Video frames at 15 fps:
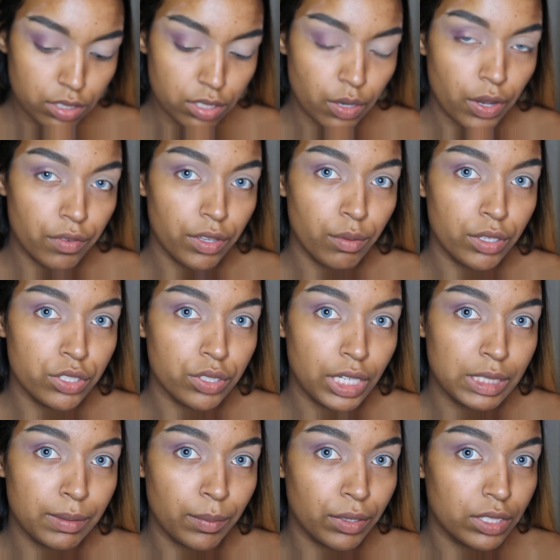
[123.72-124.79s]
so I really want you
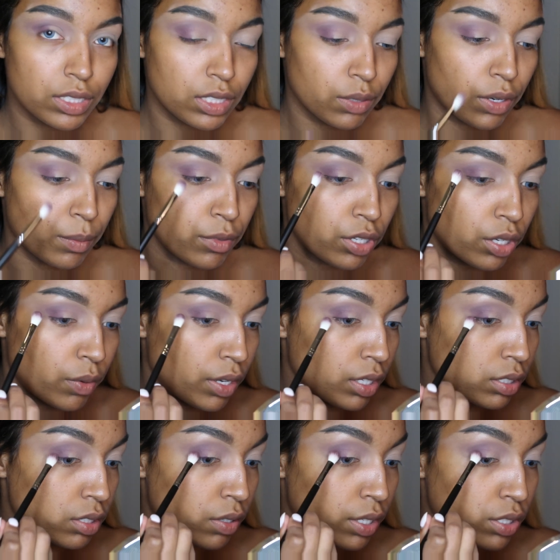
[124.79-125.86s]
guys to be able to see what I'm
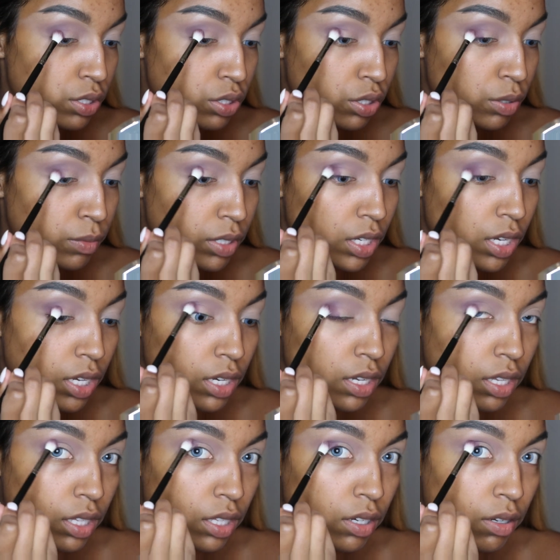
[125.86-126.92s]
doing, so I zoomed in
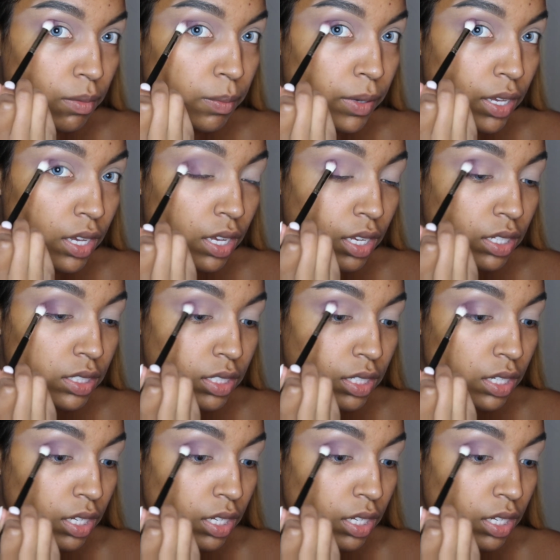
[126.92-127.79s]
a little bit.